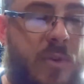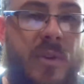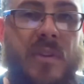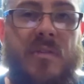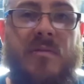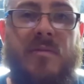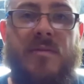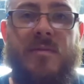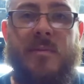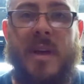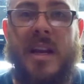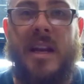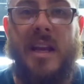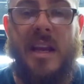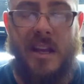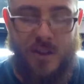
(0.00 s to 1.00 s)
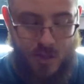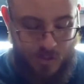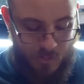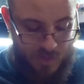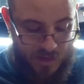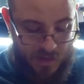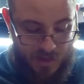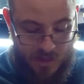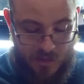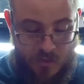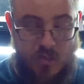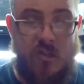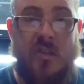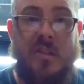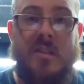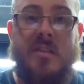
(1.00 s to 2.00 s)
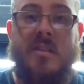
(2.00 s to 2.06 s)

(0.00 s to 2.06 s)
of medication, because